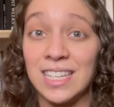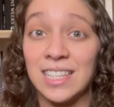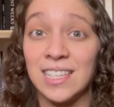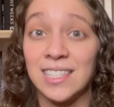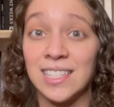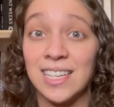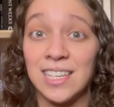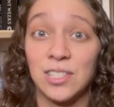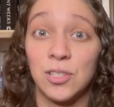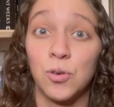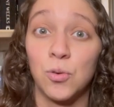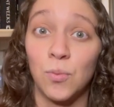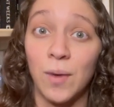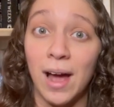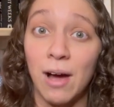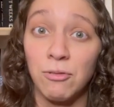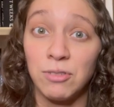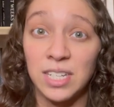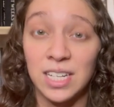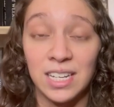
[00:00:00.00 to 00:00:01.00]
This is
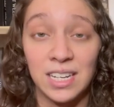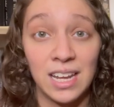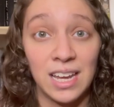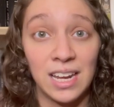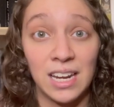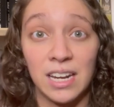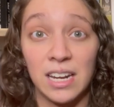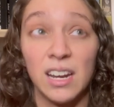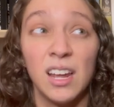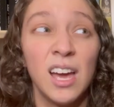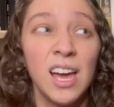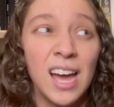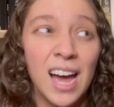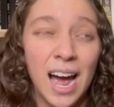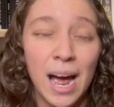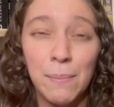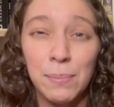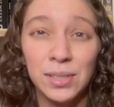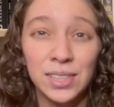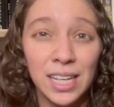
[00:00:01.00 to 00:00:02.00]
grounded in,
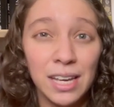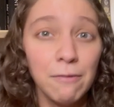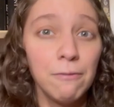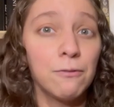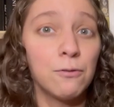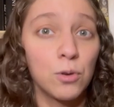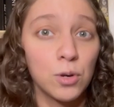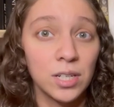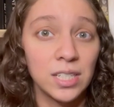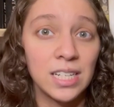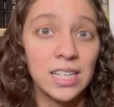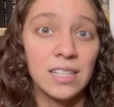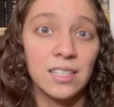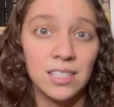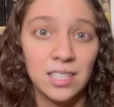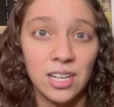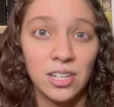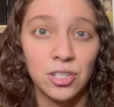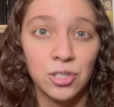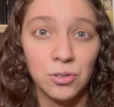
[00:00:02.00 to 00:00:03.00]
I believe, 14th
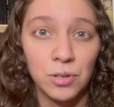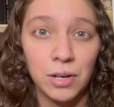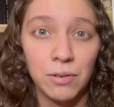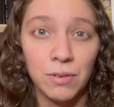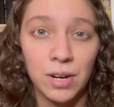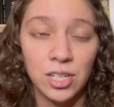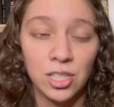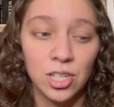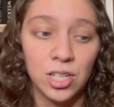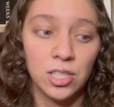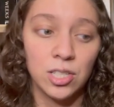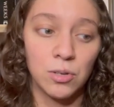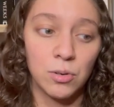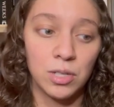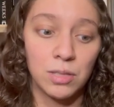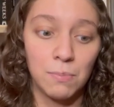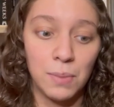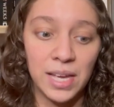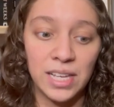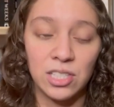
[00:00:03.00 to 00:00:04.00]
century Russia, so
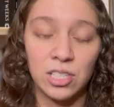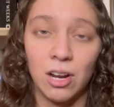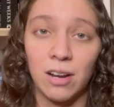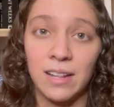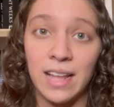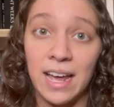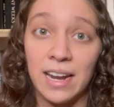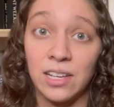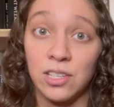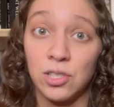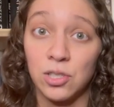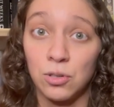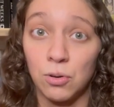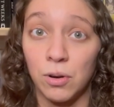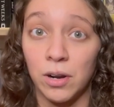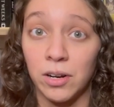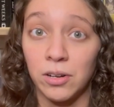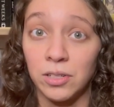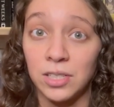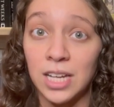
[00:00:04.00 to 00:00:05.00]
it's based on that
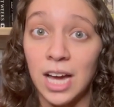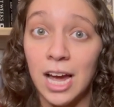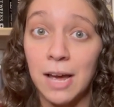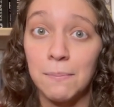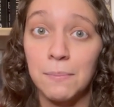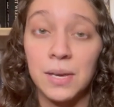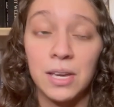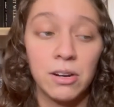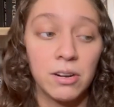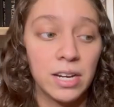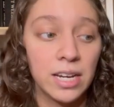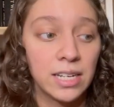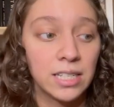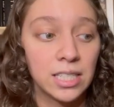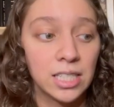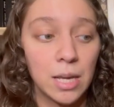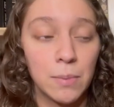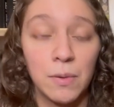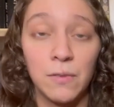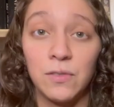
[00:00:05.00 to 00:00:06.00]
historical time period,
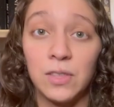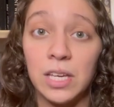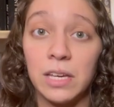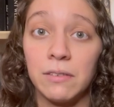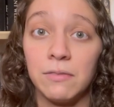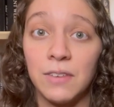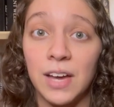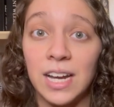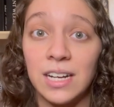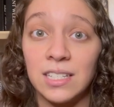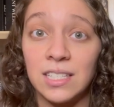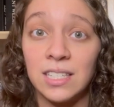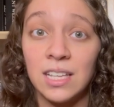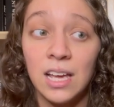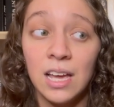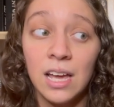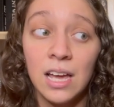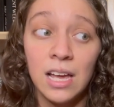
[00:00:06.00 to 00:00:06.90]
some of the events